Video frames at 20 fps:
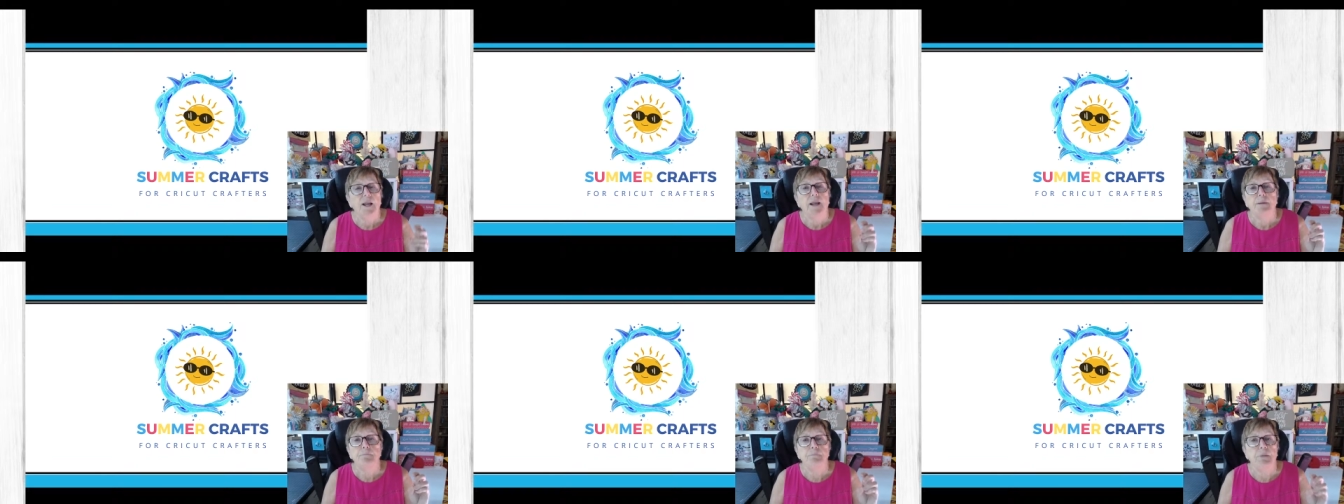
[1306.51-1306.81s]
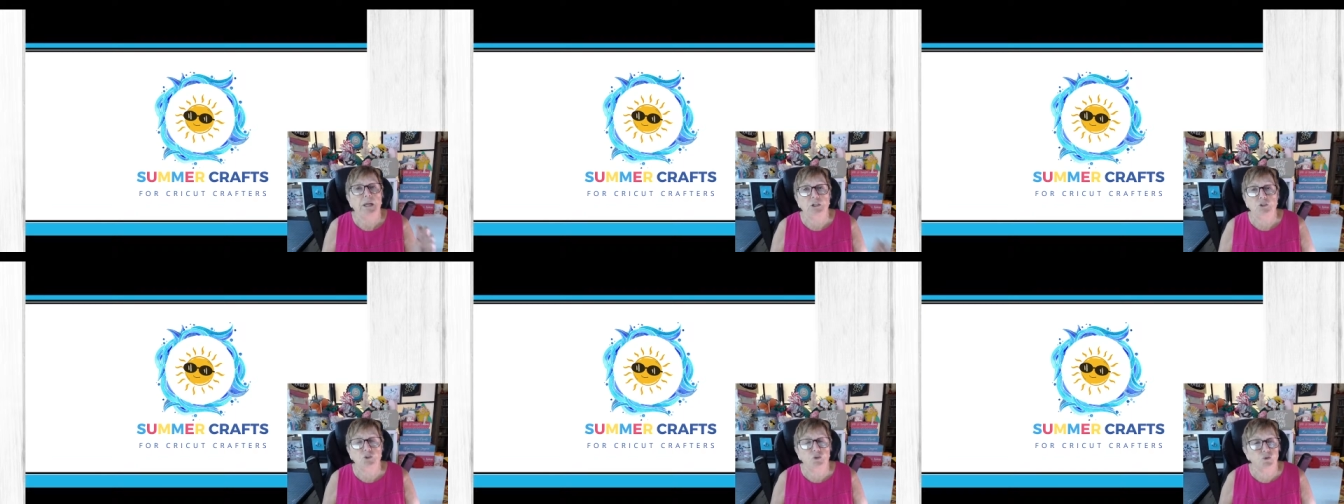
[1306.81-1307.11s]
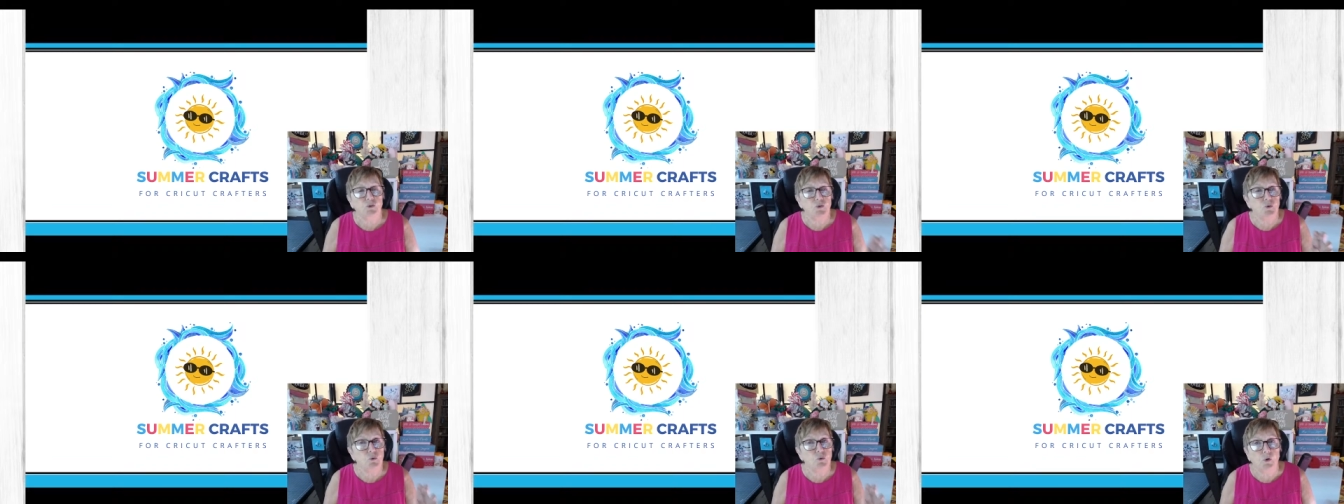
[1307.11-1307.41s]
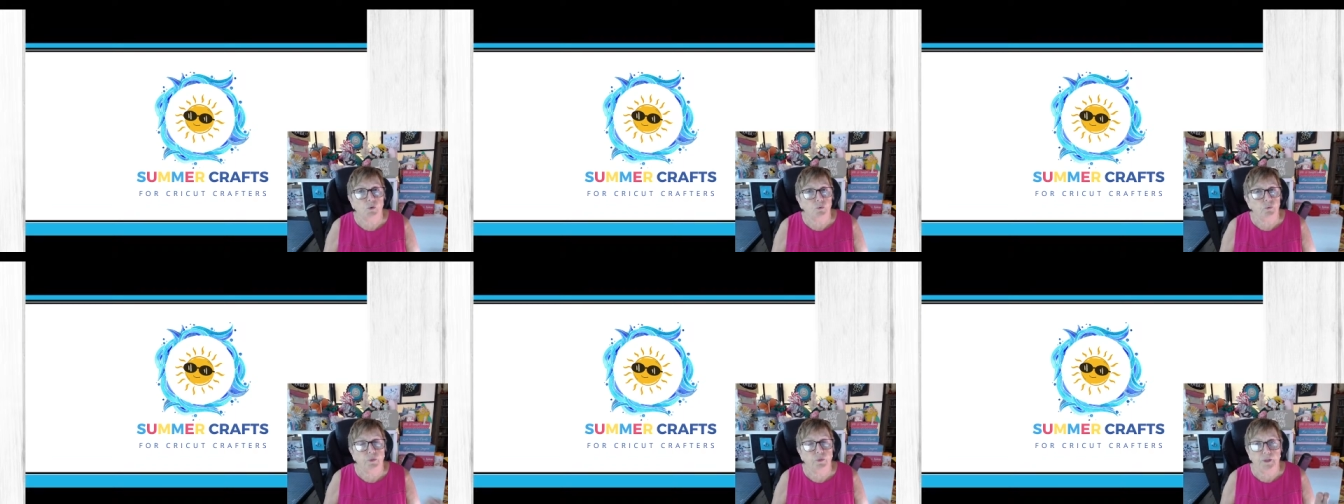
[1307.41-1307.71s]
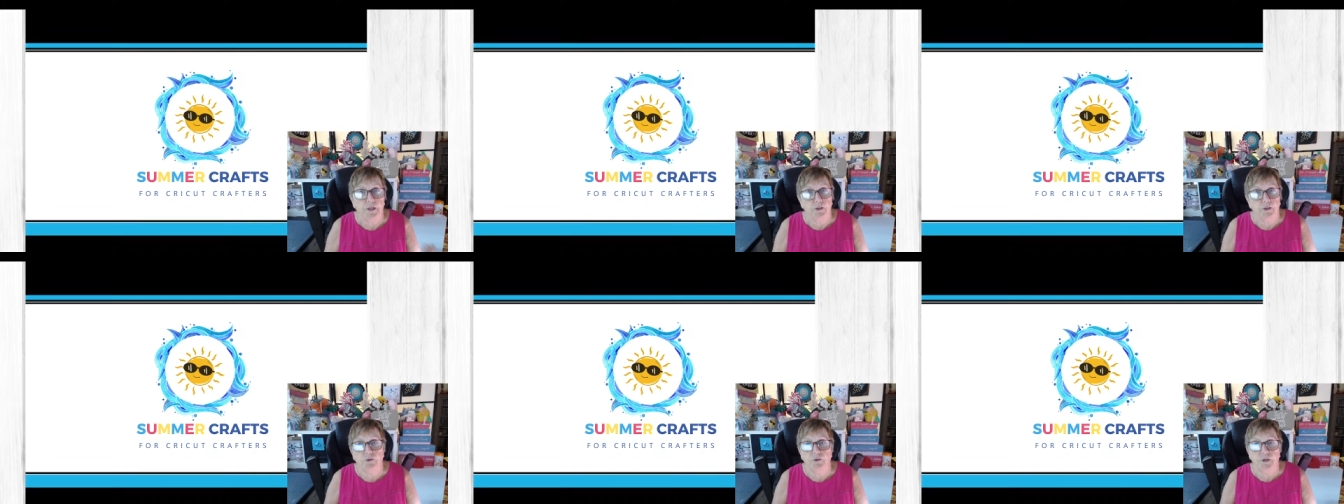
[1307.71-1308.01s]
Make sure you go
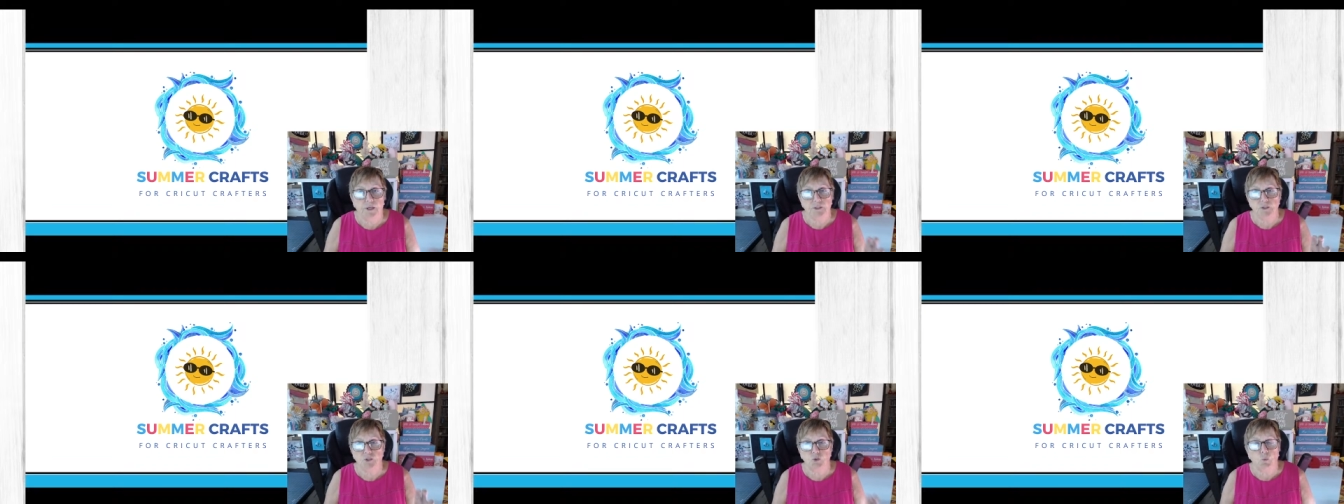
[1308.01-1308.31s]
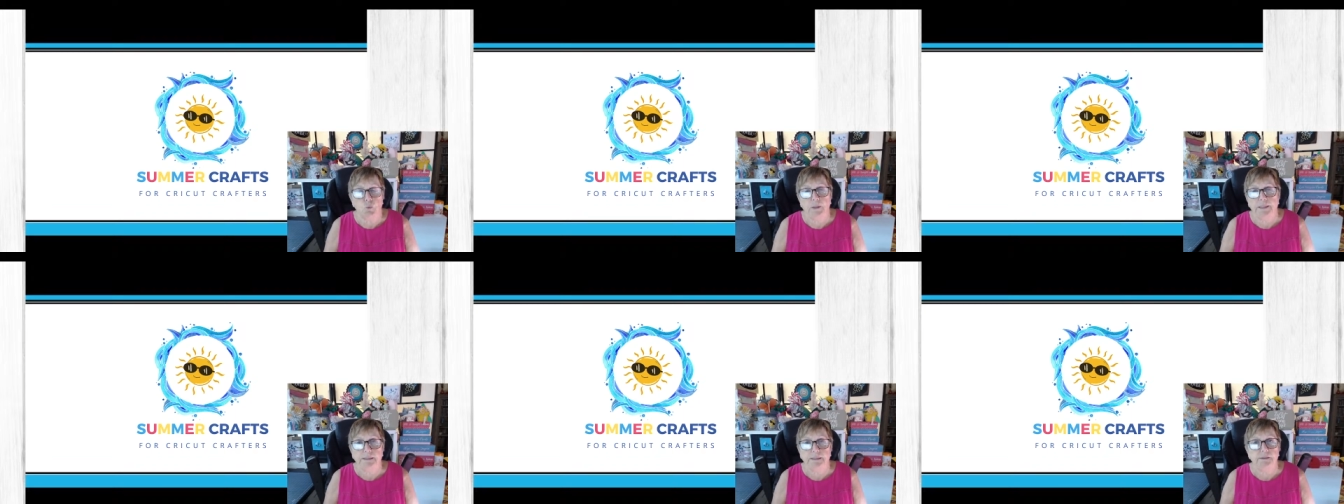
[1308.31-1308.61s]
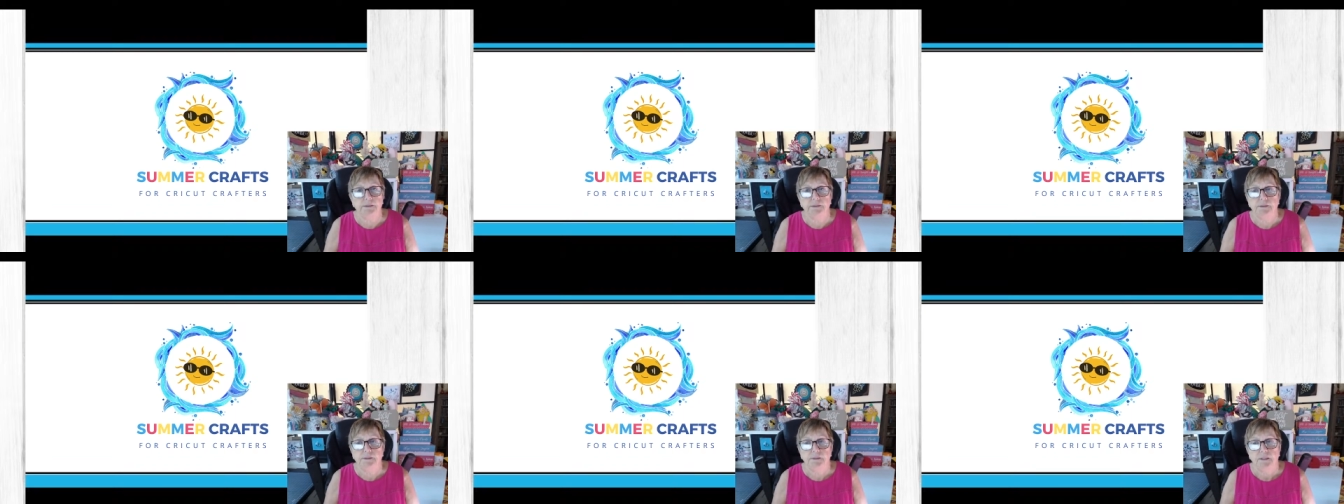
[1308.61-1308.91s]
there as well.